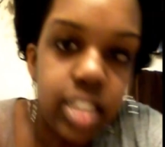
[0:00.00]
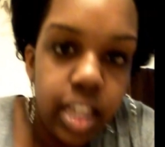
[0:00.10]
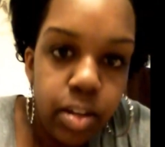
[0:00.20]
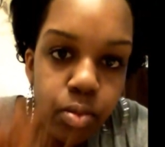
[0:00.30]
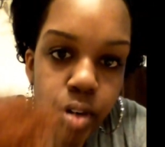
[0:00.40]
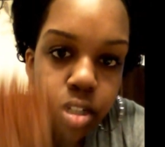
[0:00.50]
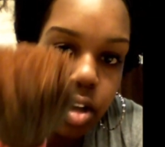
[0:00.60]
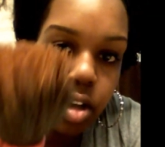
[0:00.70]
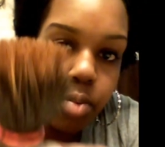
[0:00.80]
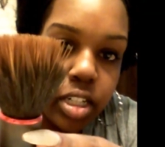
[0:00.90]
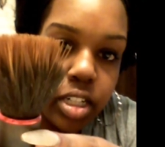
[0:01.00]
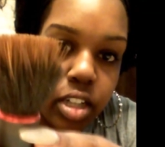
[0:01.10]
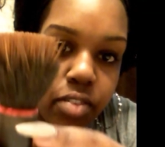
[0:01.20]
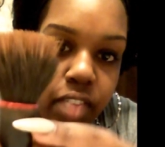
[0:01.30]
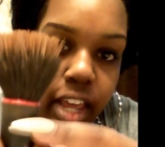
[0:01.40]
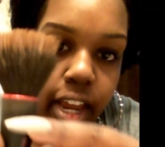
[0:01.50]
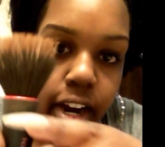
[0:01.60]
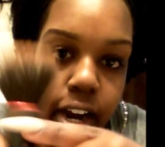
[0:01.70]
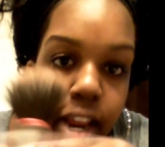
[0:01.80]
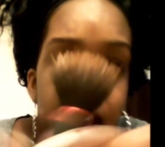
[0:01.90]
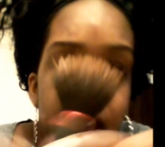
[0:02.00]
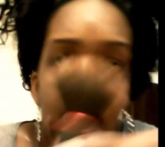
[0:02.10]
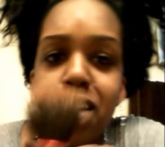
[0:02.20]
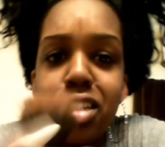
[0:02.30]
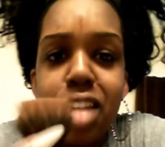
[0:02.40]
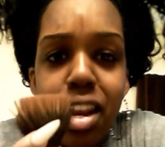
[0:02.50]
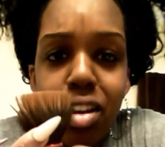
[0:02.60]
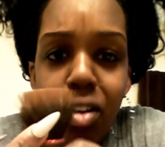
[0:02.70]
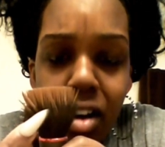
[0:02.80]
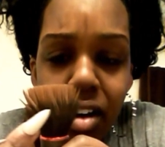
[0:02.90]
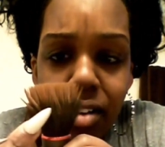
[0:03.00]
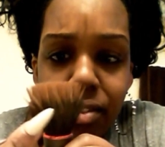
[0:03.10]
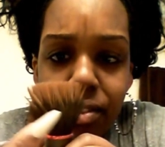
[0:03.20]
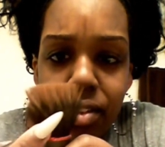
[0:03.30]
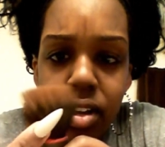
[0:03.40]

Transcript: see where so much of the hair has shedded off.